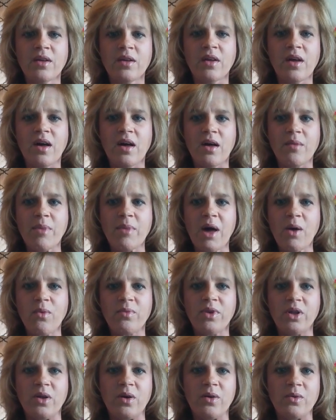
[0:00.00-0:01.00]
I
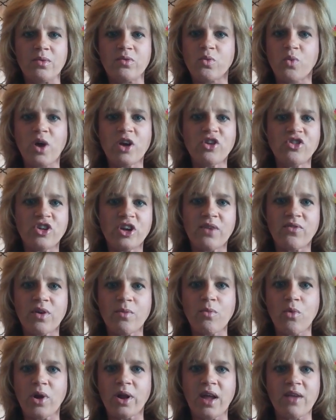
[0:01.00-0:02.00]
was rushing every
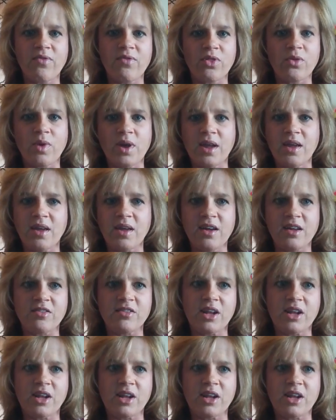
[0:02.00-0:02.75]
morning. I have 3 kids.